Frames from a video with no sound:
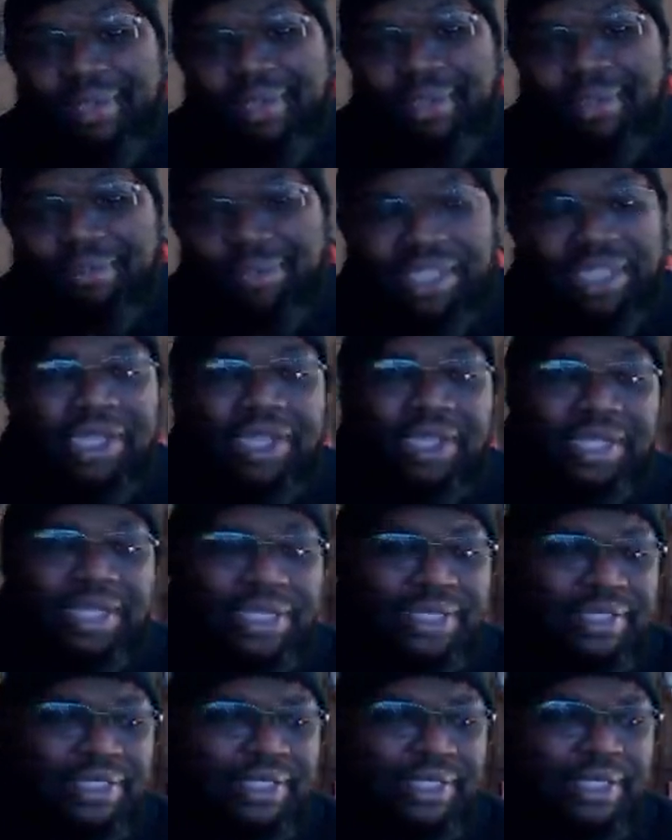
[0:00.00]

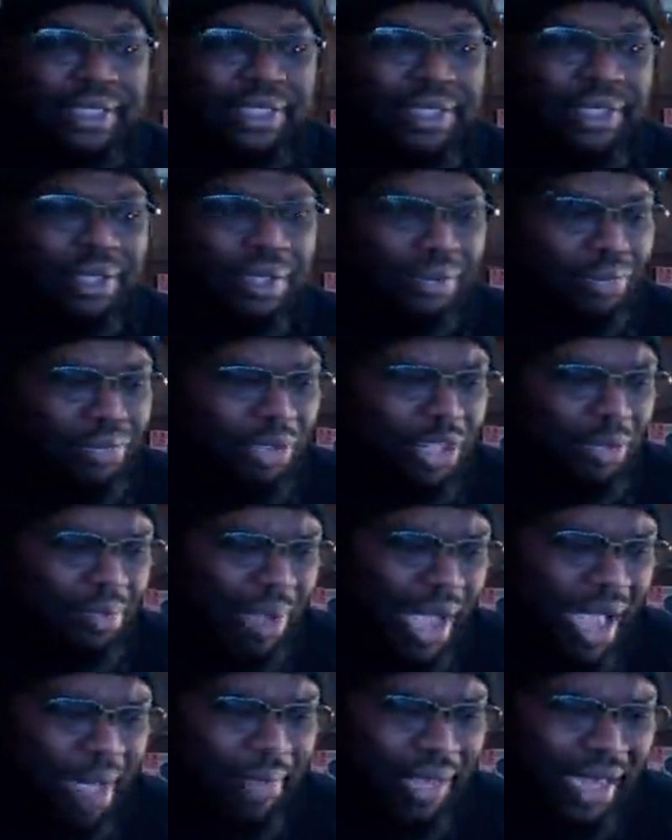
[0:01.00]
because with
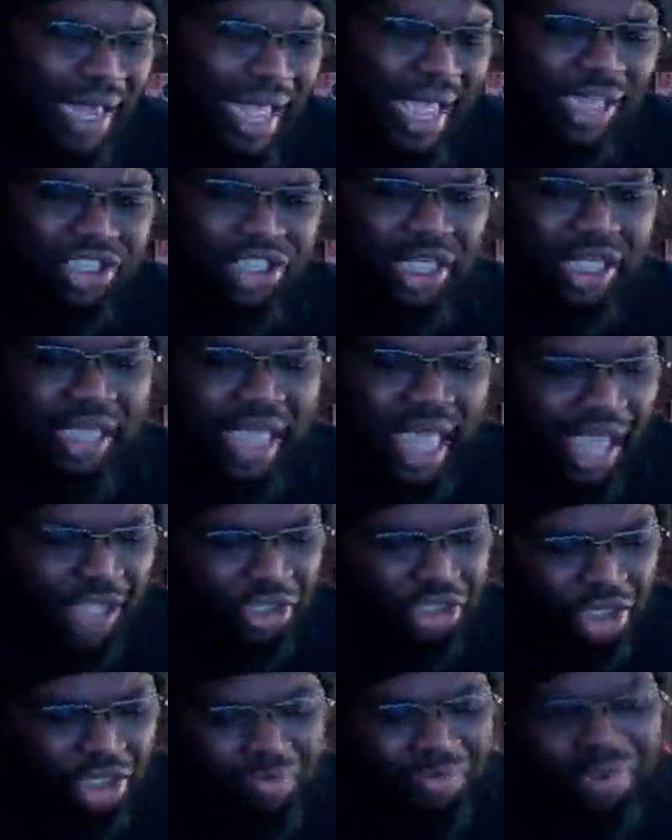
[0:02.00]
Bobby Lashley
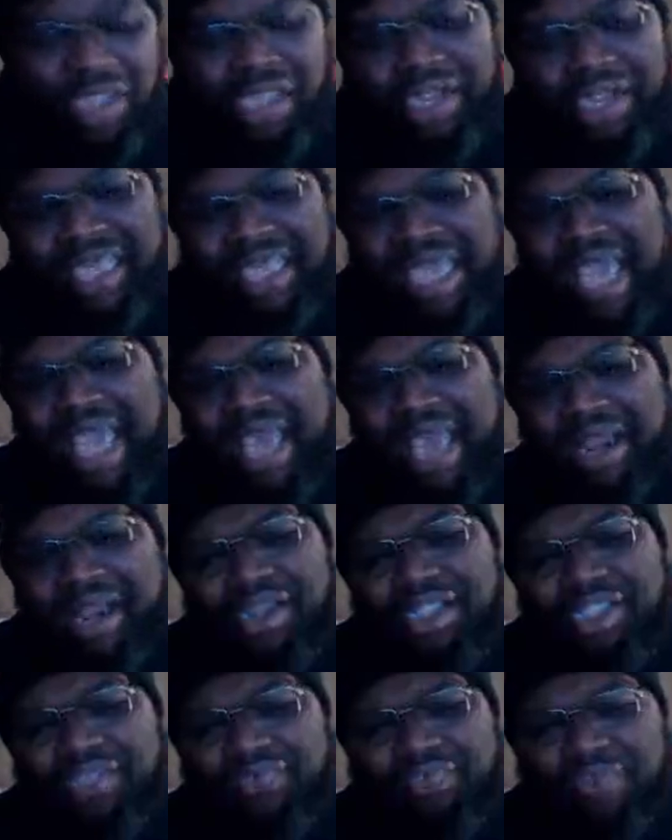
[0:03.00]
actually being a
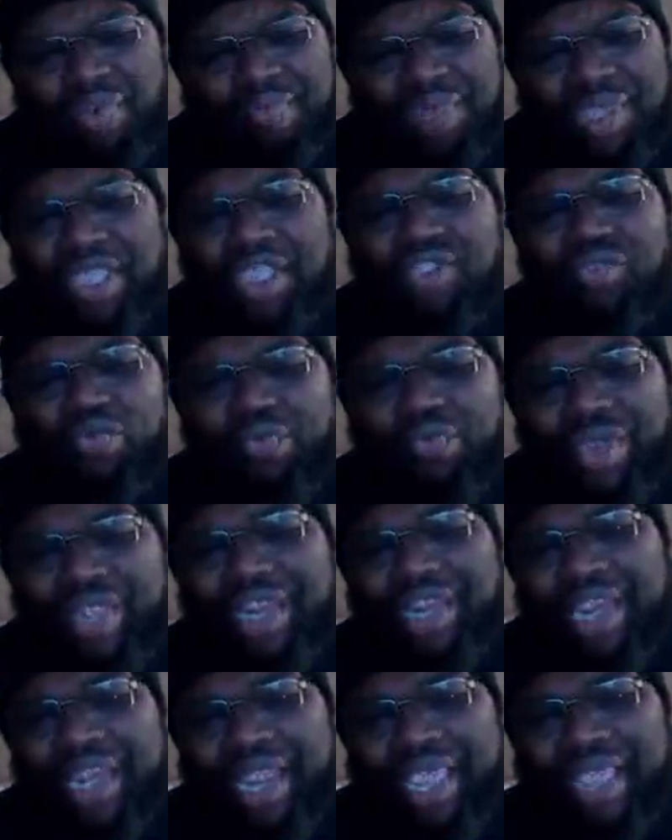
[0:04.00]
catalyst for Miz
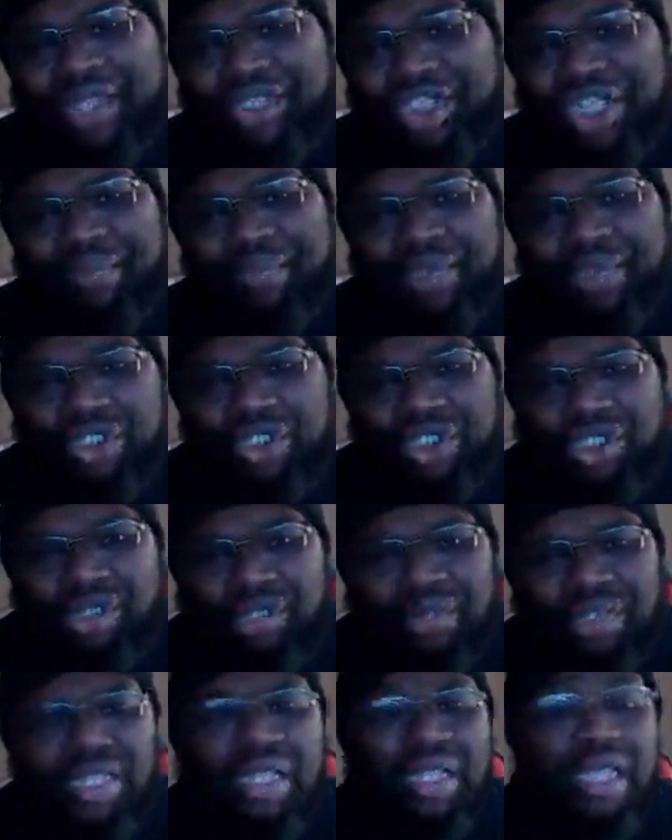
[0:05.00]
winning that championship,
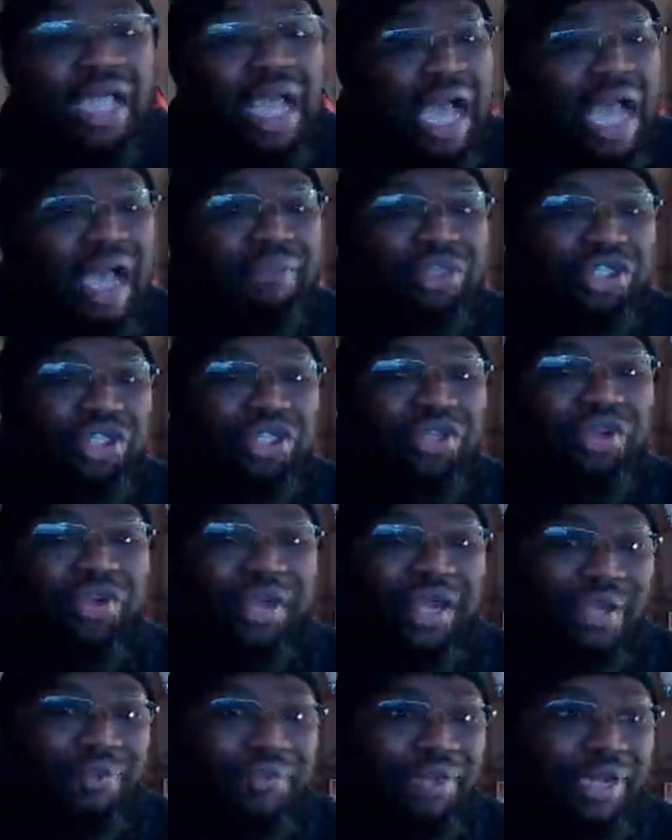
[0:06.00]
I'm sure
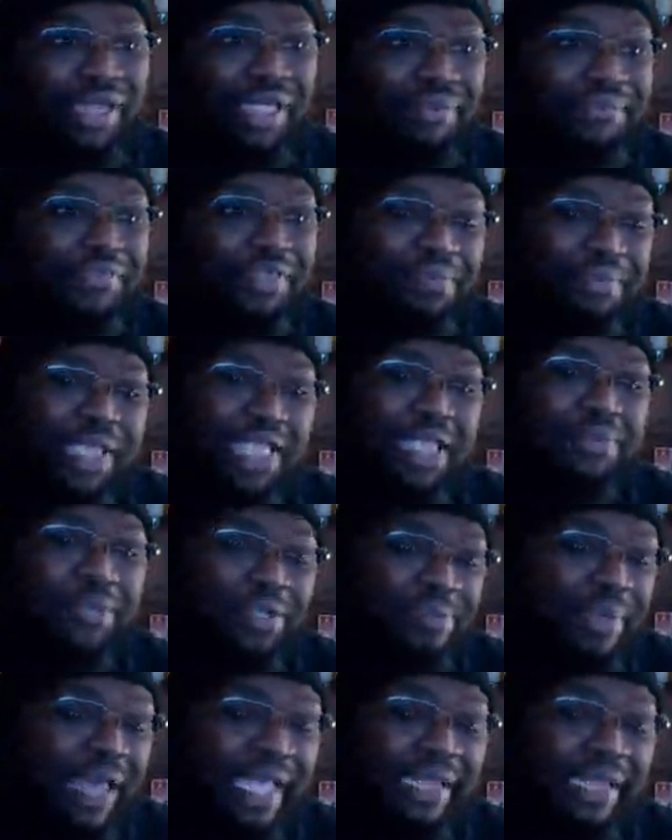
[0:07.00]
that when MVP
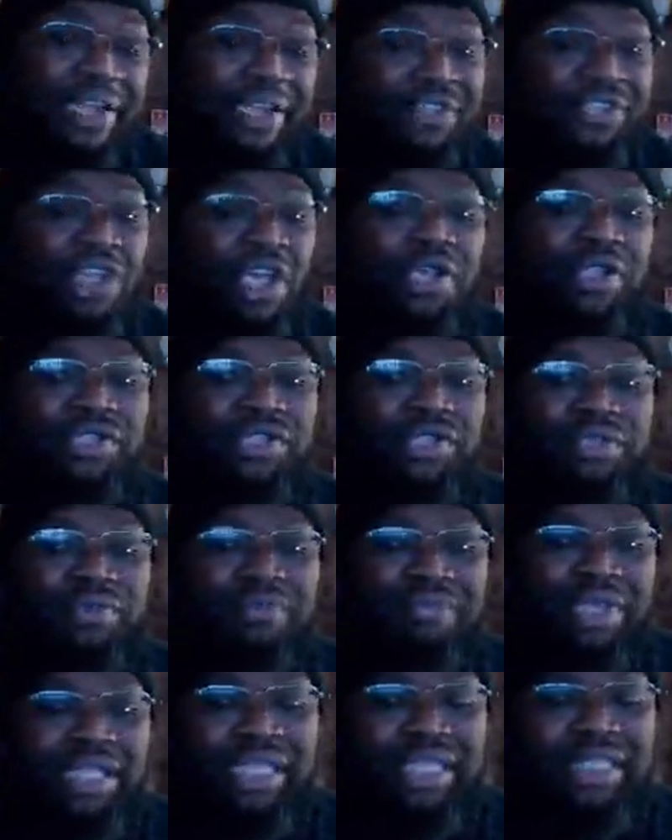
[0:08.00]
was back there talking to the
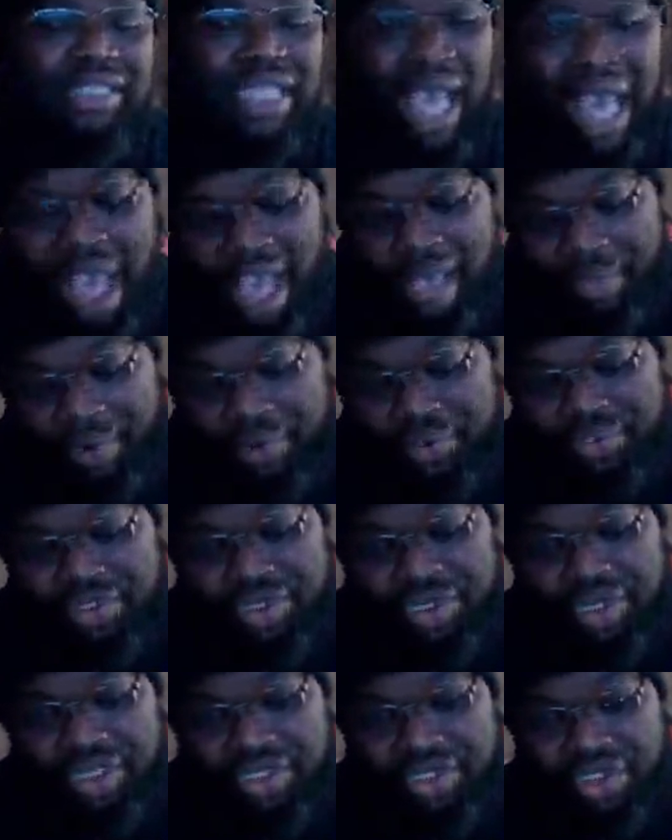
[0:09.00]
Miz, I
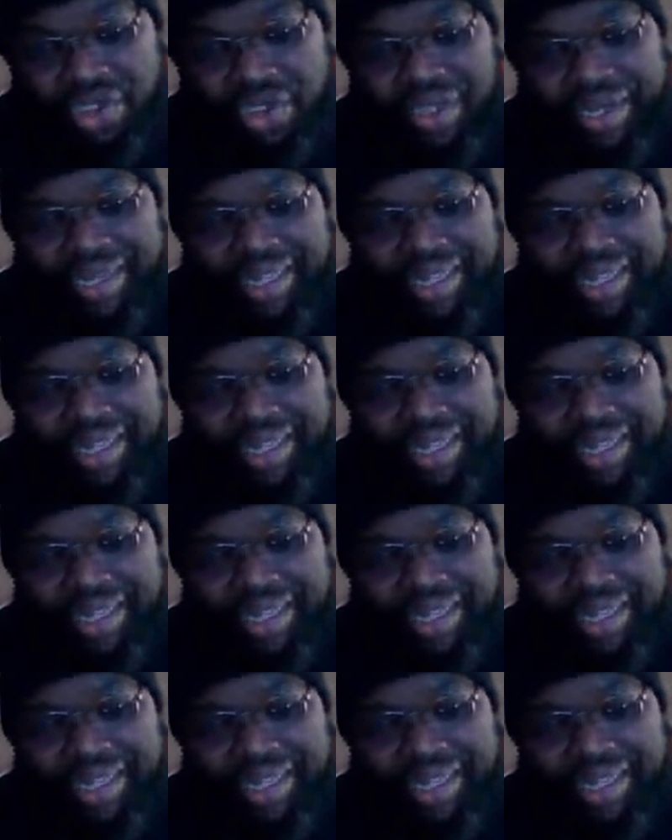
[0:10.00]
personally thought